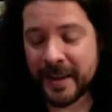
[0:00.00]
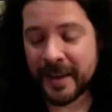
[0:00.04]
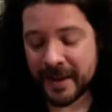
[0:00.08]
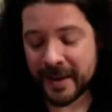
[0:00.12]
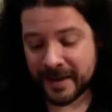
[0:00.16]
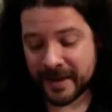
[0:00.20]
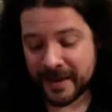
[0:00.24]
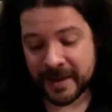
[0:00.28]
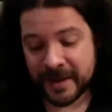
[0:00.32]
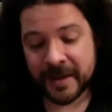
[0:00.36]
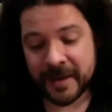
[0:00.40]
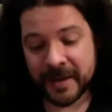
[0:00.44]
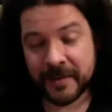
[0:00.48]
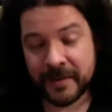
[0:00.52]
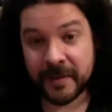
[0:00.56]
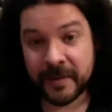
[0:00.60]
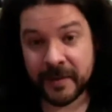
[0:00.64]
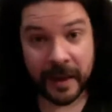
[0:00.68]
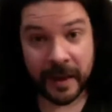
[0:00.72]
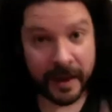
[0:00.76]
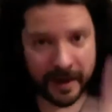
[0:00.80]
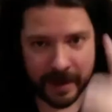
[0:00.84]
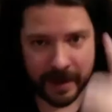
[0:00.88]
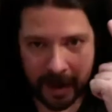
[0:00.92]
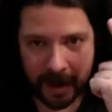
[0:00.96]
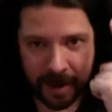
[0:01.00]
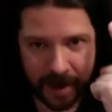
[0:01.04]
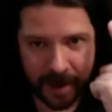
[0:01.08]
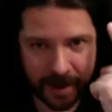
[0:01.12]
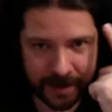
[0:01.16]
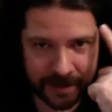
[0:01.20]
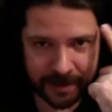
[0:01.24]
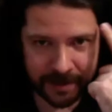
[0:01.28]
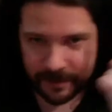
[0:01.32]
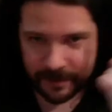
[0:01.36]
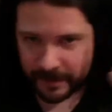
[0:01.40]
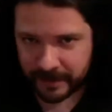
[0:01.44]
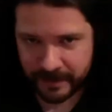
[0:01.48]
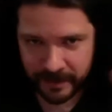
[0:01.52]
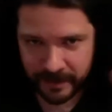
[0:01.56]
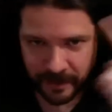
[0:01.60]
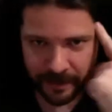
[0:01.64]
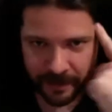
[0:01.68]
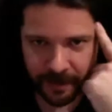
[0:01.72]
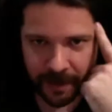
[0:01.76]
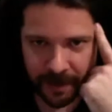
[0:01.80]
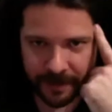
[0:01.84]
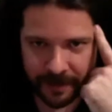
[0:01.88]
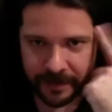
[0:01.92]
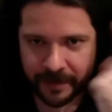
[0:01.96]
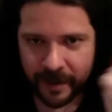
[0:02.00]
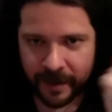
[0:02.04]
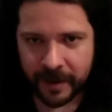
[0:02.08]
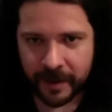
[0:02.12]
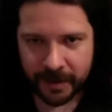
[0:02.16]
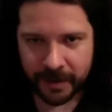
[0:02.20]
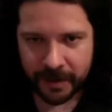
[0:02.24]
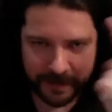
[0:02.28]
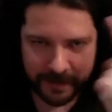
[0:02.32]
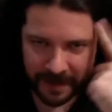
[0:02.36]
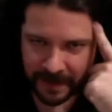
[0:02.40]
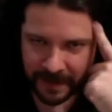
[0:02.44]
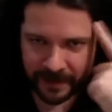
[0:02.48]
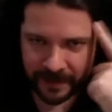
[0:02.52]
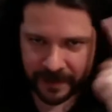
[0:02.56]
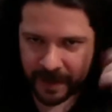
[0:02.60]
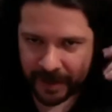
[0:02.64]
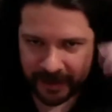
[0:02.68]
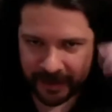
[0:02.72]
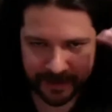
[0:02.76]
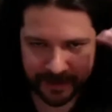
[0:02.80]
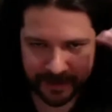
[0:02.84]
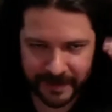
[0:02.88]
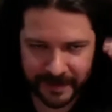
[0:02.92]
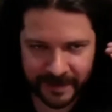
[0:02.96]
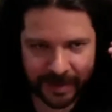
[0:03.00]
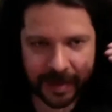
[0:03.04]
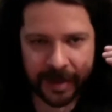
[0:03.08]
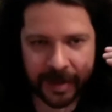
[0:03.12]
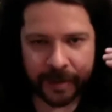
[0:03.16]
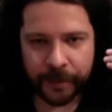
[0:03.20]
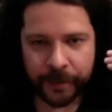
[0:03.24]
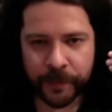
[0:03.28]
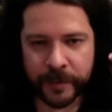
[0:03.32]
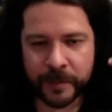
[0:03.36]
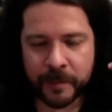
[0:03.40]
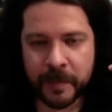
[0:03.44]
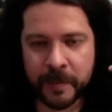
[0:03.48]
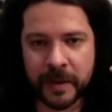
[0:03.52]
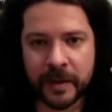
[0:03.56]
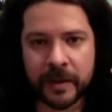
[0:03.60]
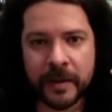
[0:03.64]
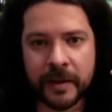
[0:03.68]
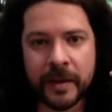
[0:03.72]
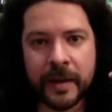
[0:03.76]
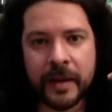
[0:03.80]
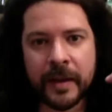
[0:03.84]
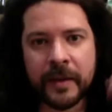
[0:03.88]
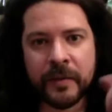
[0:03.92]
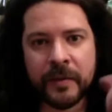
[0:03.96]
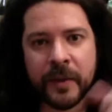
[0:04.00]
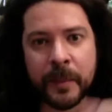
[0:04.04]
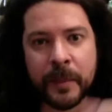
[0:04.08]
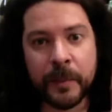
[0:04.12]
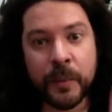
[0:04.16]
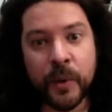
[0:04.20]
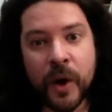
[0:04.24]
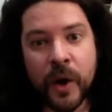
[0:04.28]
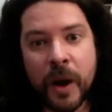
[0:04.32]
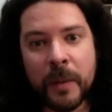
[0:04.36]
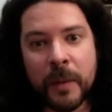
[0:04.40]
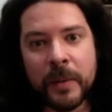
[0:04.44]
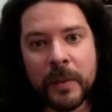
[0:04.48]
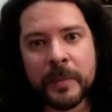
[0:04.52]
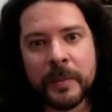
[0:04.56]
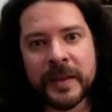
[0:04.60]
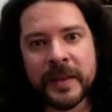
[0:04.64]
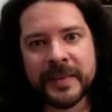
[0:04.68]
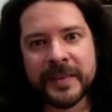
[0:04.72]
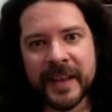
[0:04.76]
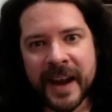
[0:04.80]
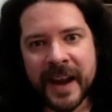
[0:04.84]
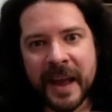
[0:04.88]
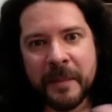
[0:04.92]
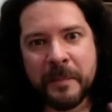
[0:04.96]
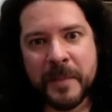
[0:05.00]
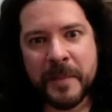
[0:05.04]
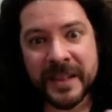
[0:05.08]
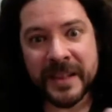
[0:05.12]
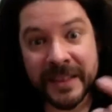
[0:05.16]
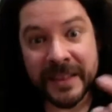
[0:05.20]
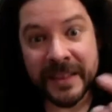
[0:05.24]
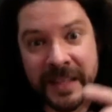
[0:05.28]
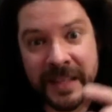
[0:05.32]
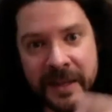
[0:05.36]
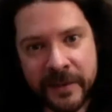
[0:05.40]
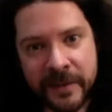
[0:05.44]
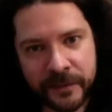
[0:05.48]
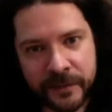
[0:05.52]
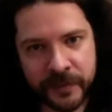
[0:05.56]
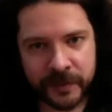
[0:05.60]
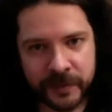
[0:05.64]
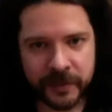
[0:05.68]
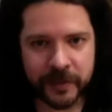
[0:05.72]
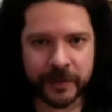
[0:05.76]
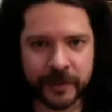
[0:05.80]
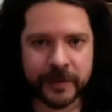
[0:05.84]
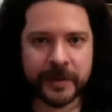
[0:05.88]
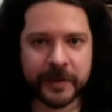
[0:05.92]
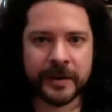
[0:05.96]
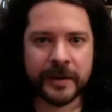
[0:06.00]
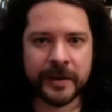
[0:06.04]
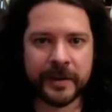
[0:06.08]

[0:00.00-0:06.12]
And and, and I, you know, I thought, I mean, that stayed with me. The problem is that I believed her.